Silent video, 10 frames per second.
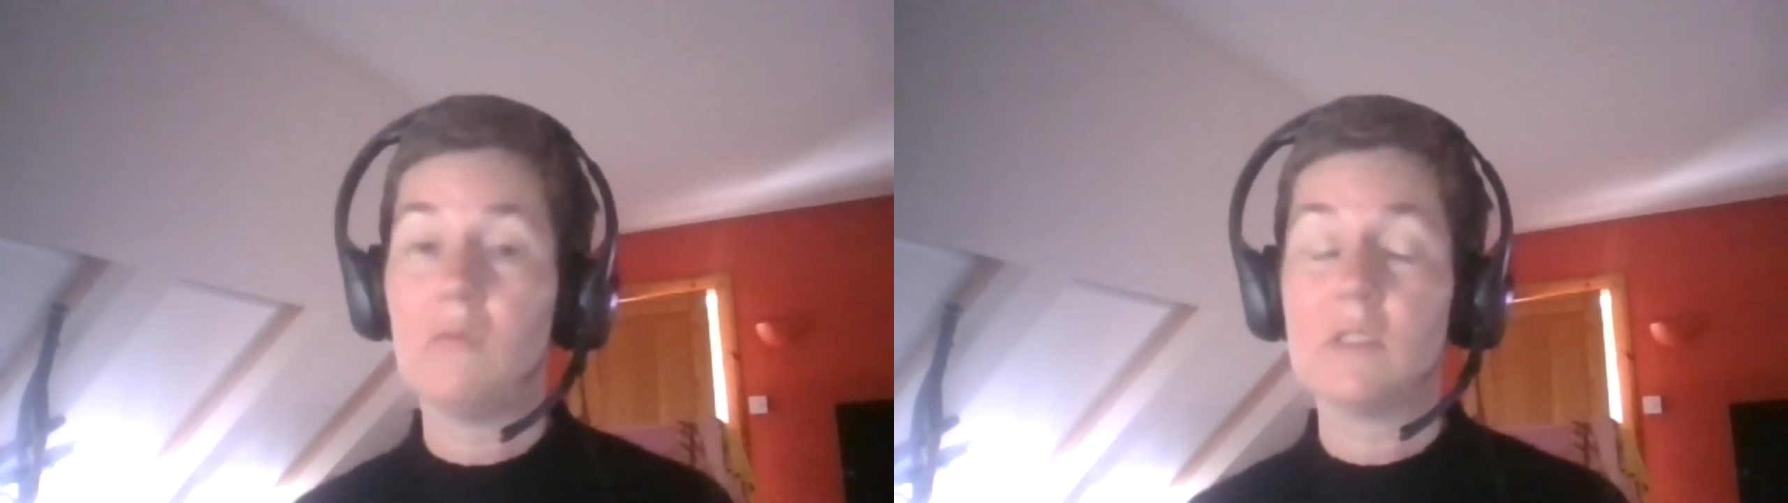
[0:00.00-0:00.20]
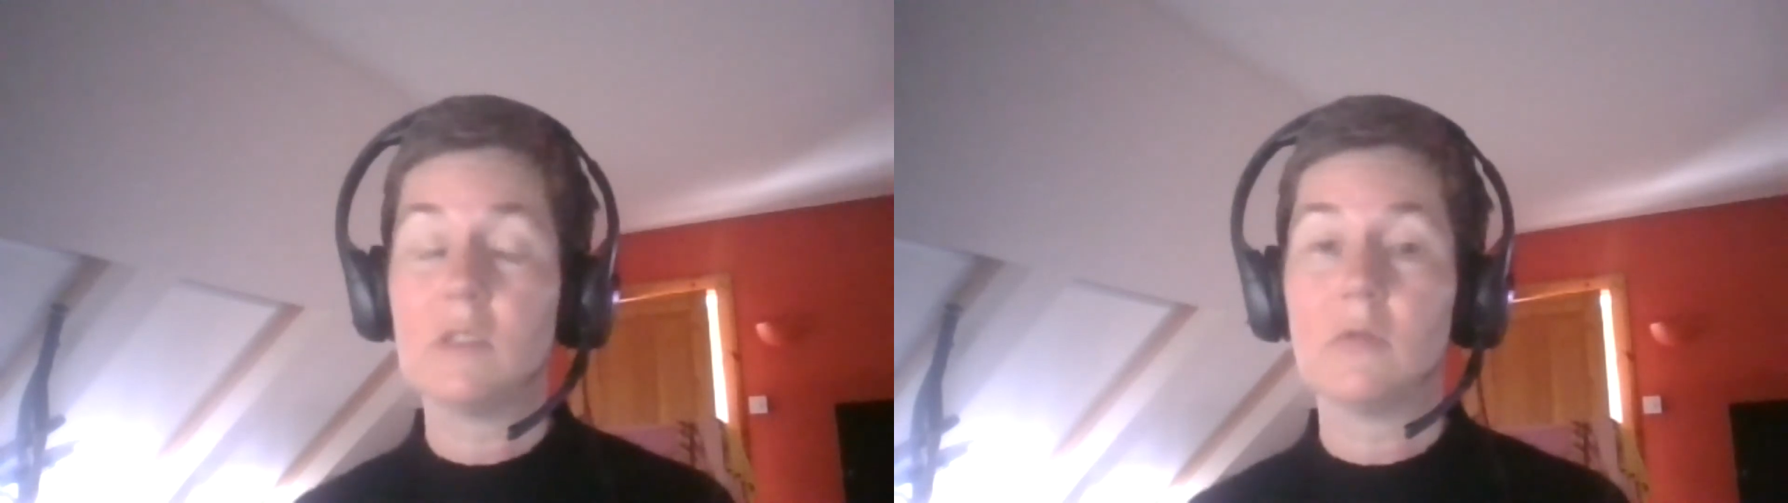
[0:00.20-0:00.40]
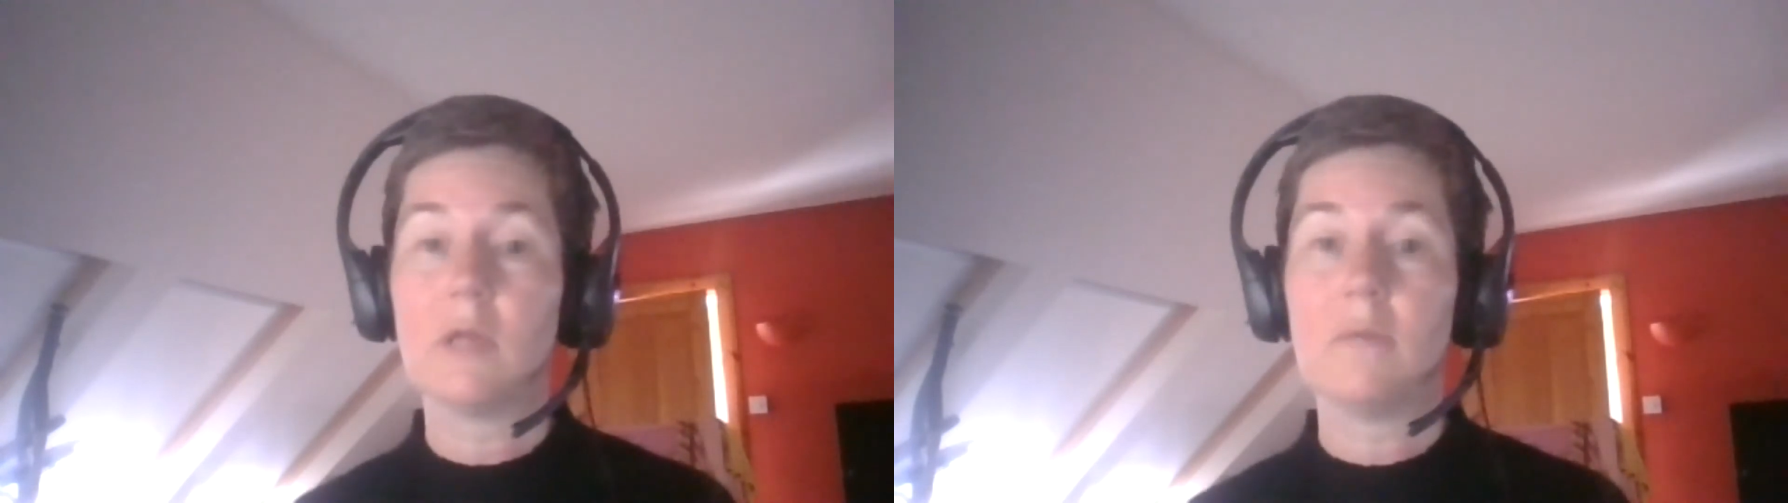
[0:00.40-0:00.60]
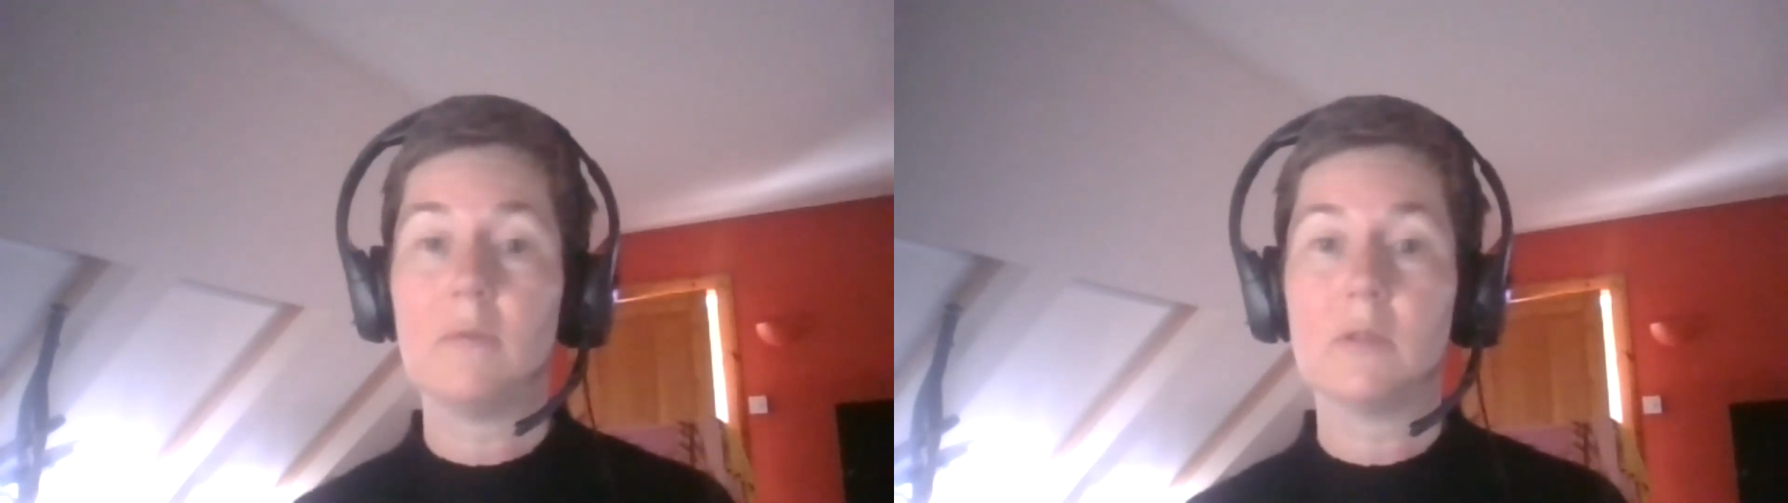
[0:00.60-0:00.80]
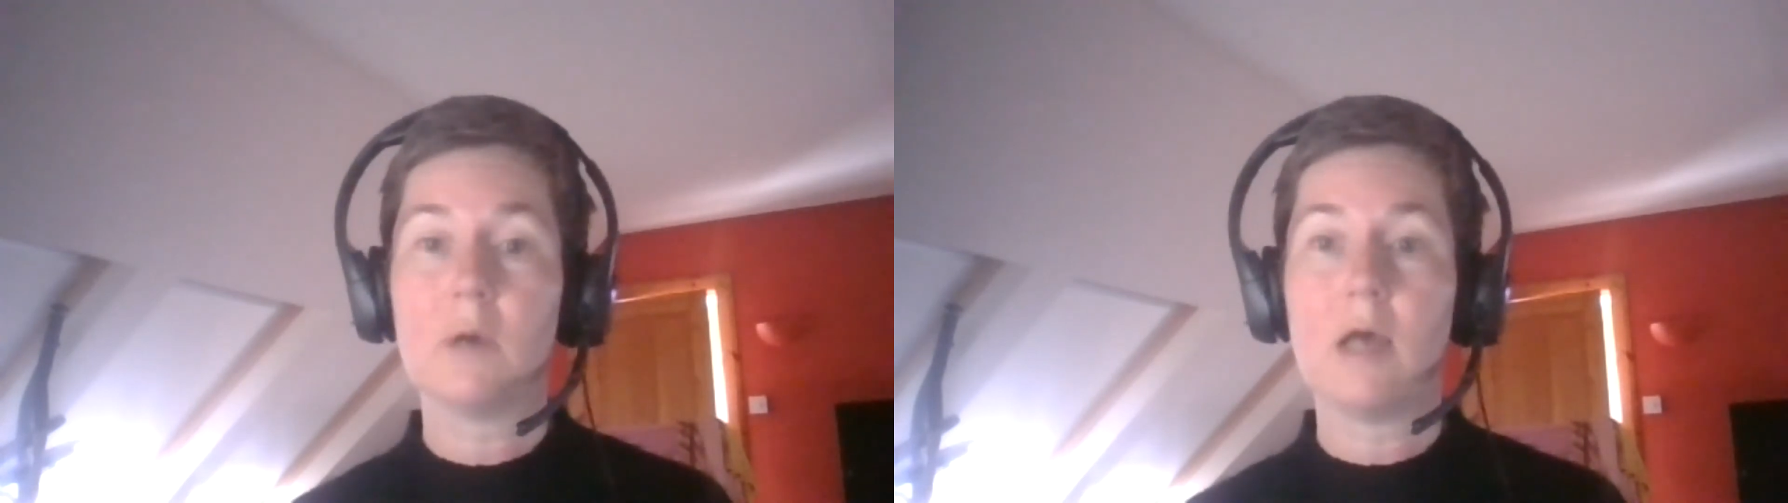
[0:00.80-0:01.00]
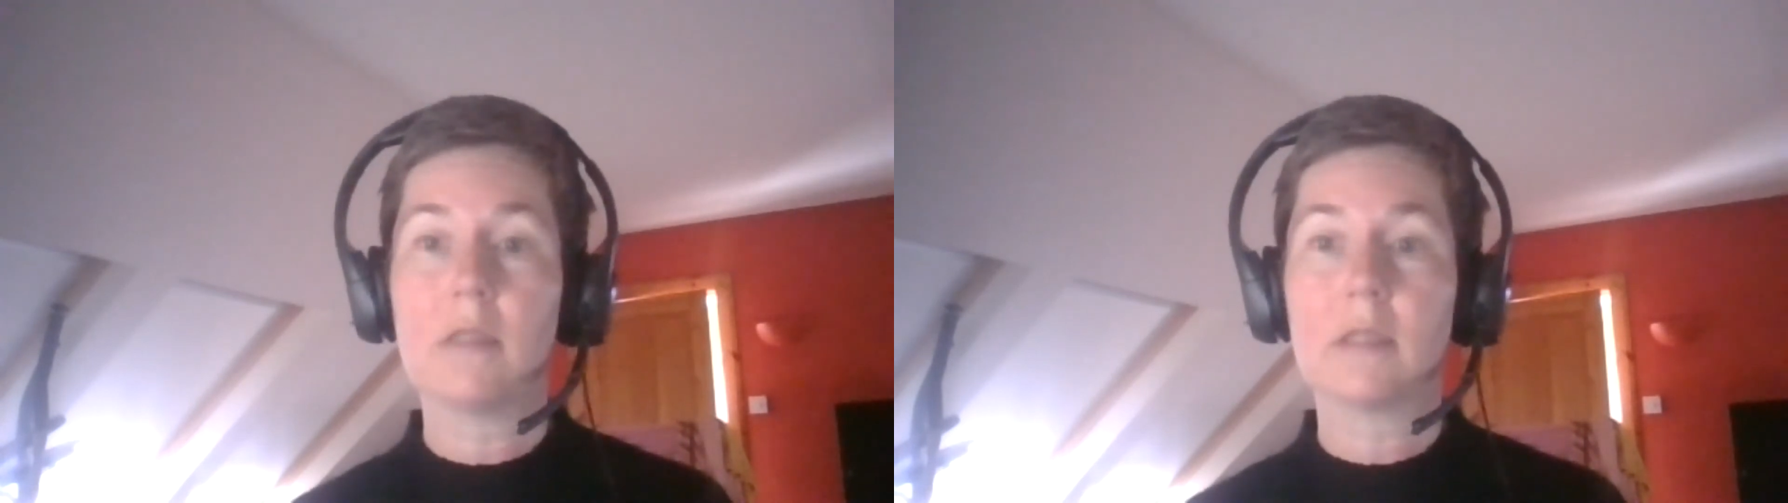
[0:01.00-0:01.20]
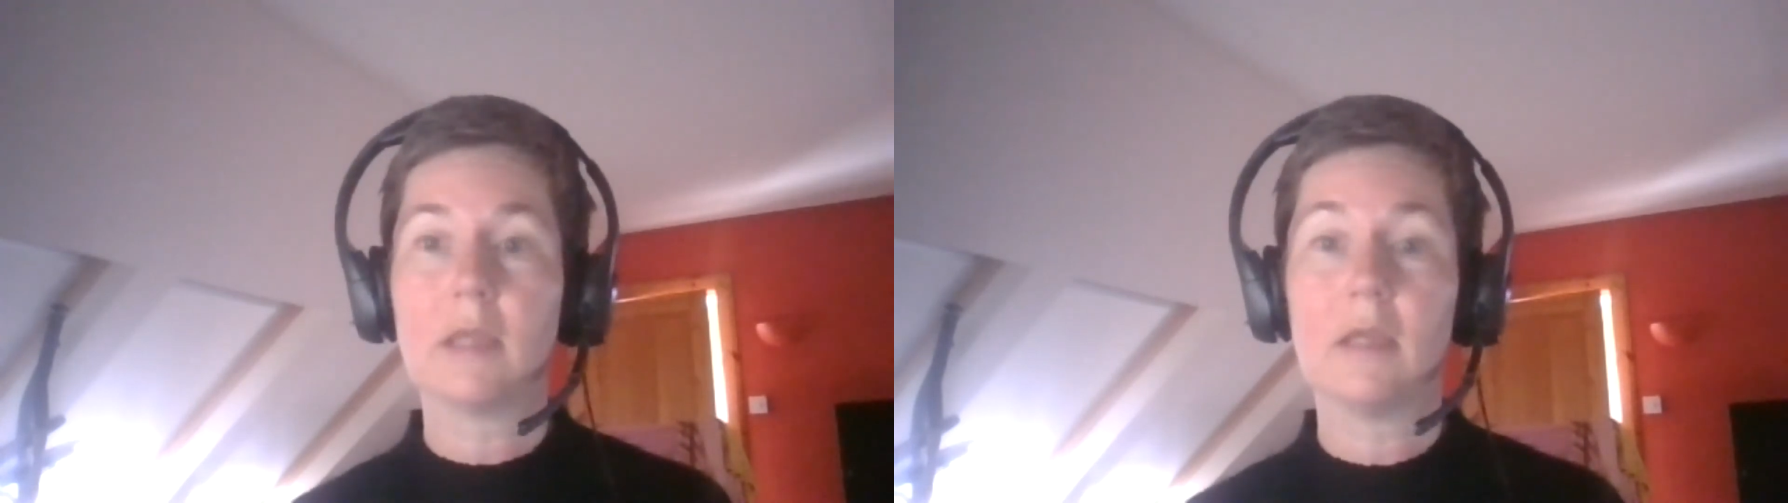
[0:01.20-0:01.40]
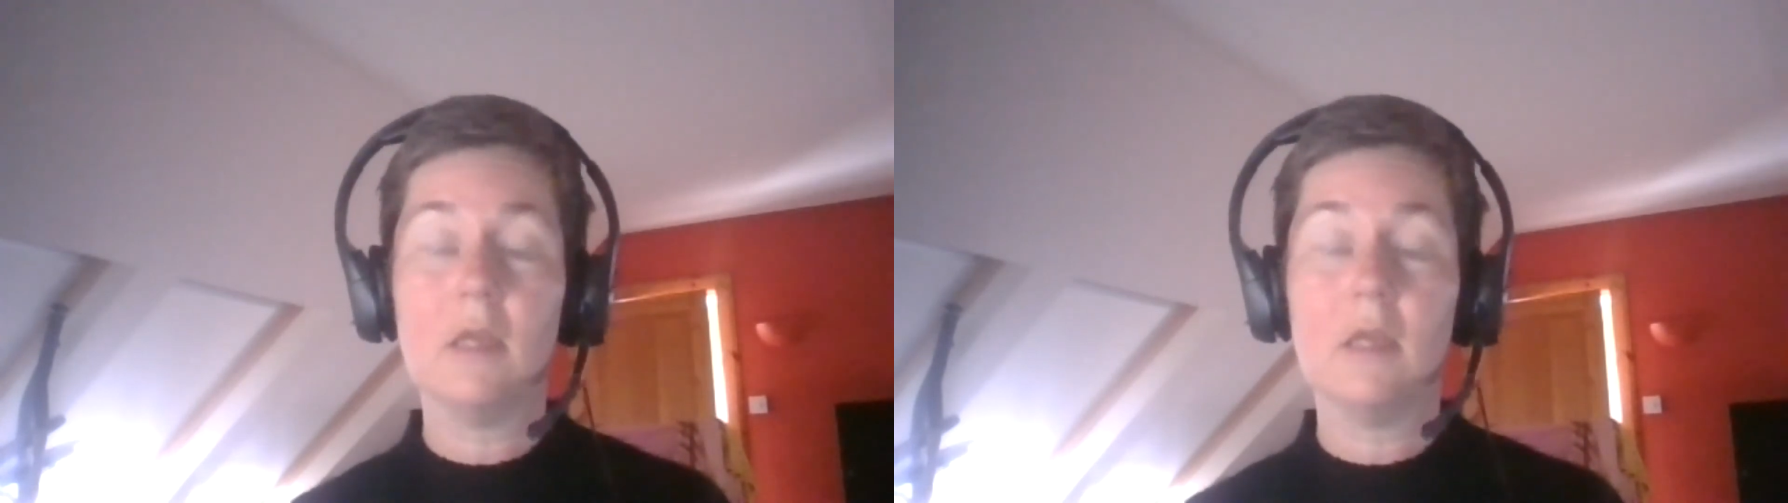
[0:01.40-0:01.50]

physiotherapists were asking